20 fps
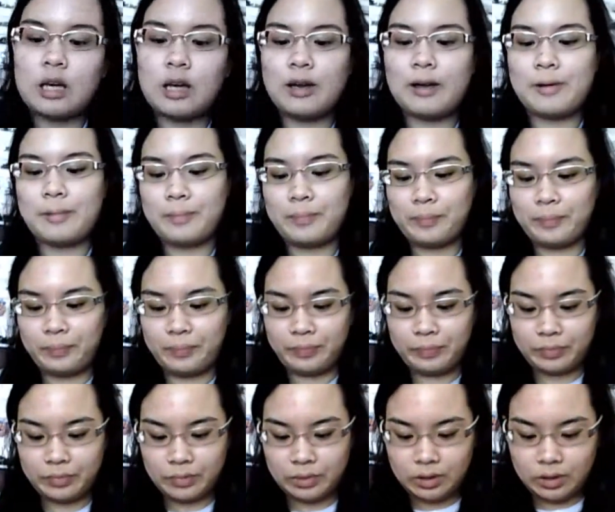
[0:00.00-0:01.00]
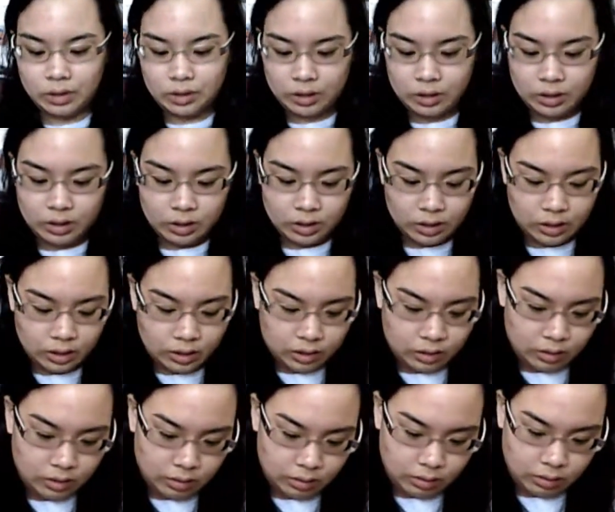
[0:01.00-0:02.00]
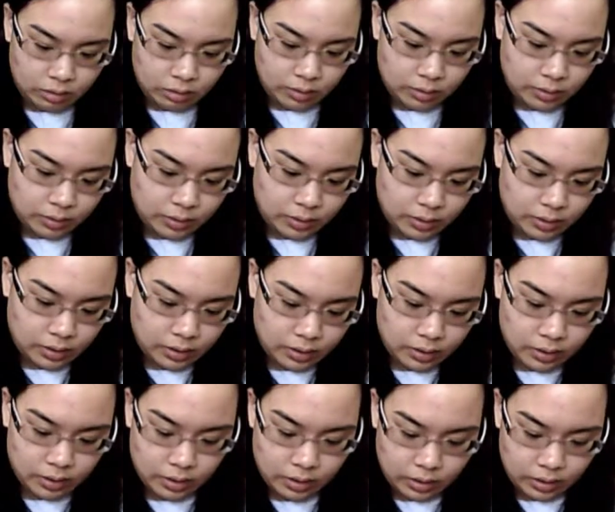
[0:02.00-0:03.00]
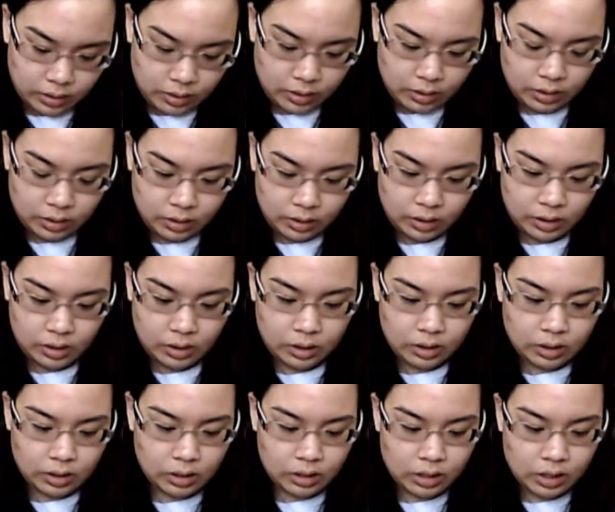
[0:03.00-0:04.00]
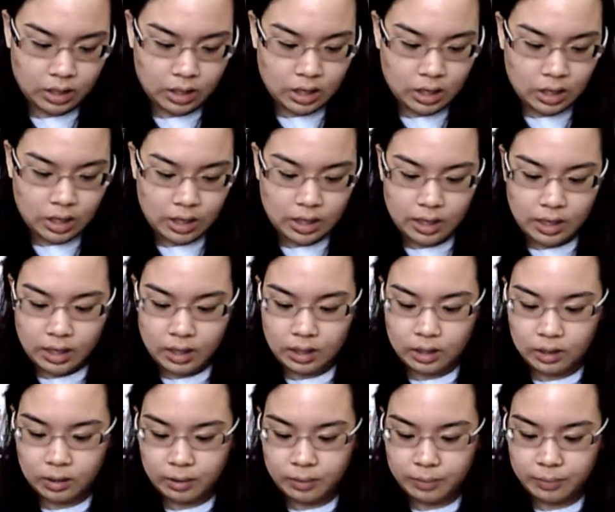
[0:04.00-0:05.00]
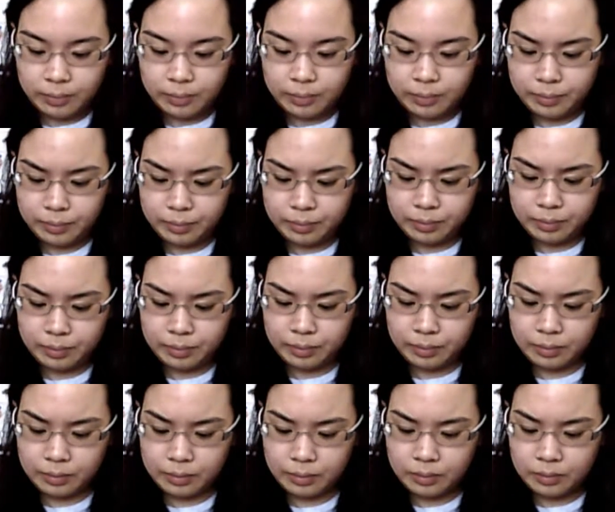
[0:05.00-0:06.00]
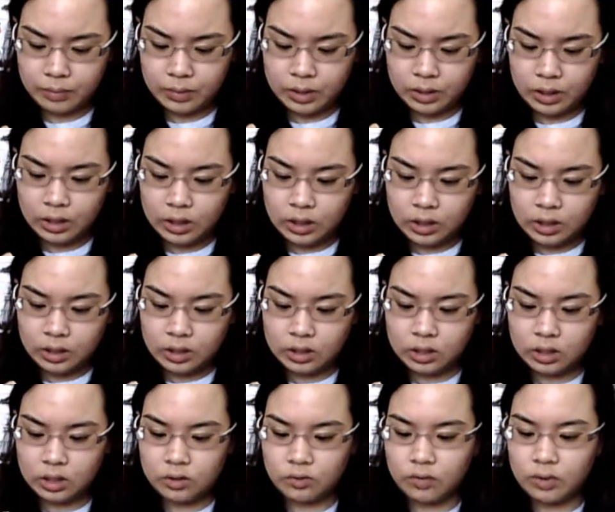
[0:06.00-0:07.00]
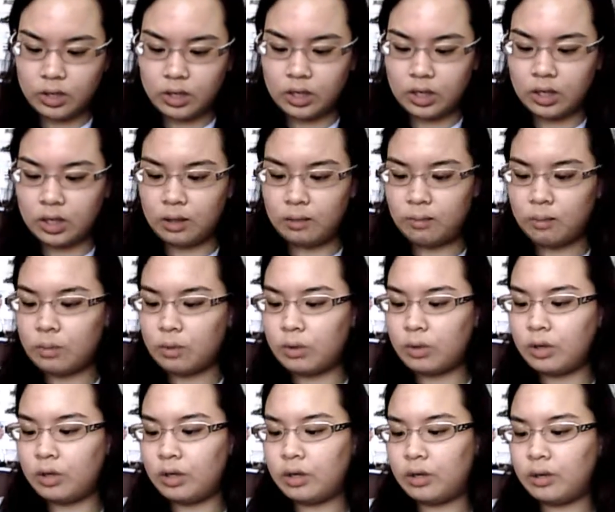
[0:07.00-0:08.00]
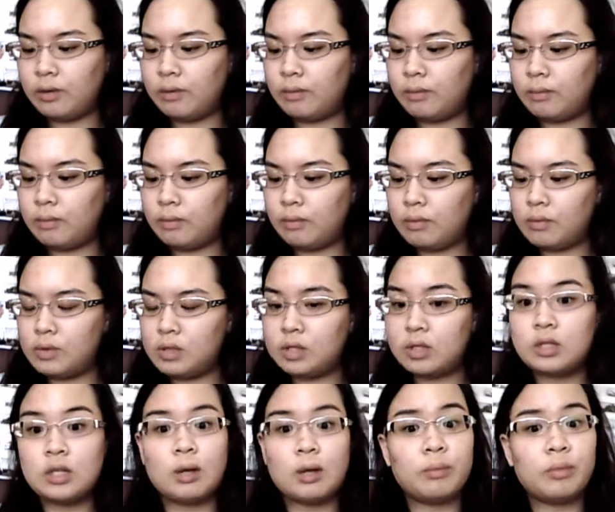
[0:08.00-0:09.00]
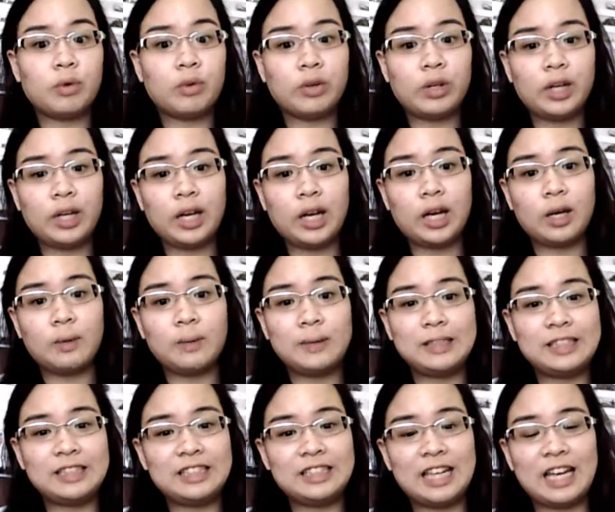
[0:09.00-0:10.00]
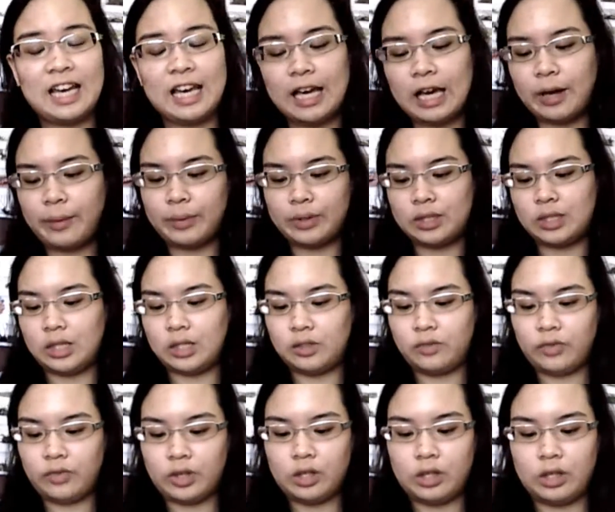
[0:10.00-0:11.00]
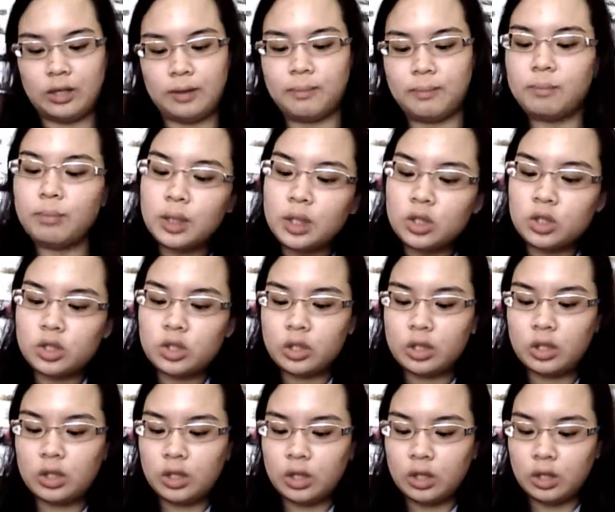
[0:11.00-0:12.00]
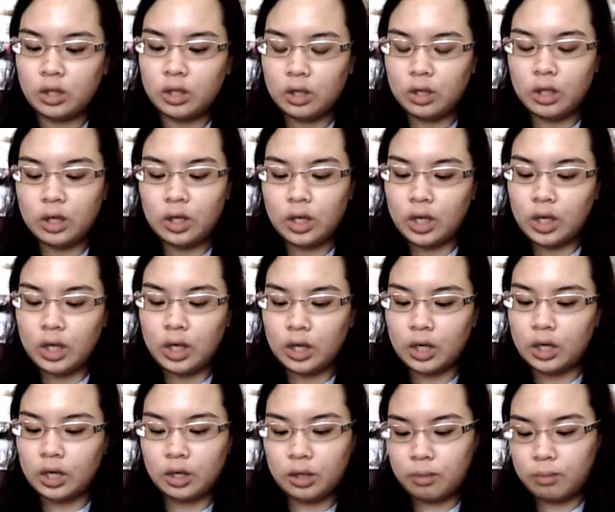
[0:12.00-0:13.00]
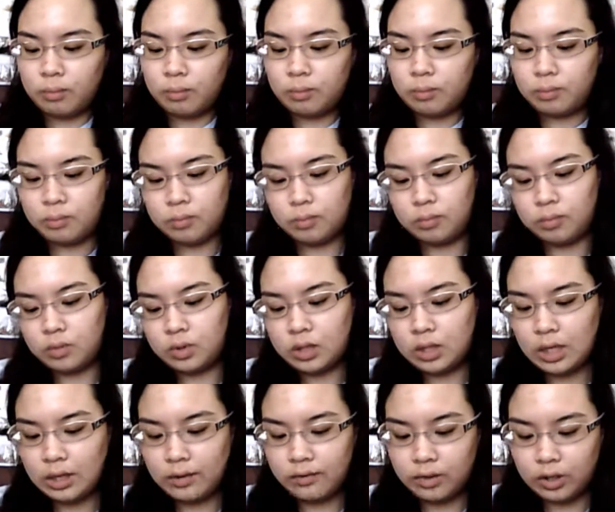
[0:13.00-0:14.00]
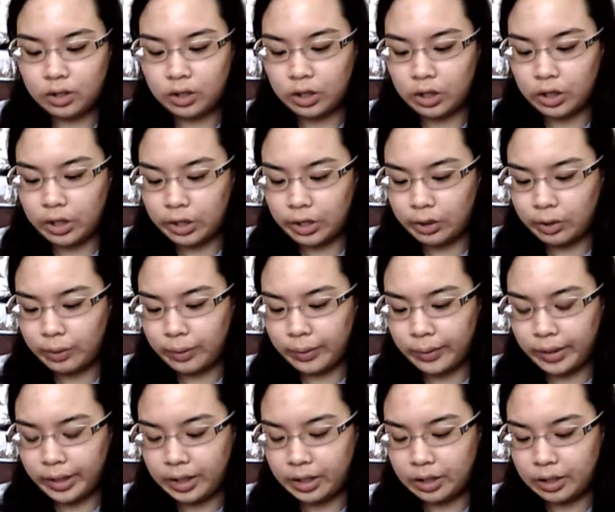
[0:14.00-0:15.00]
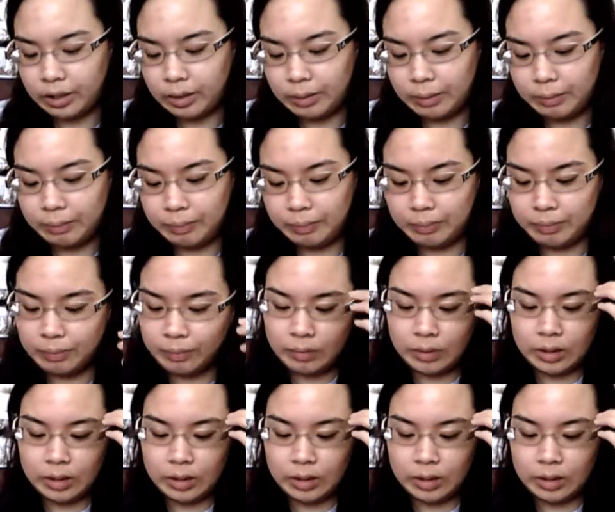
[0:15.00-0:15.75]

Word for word: Um. Ooh. Goodness. Um. This is very more summery, I would say. I would say it's very like beachy. Um, just have a glow. Um,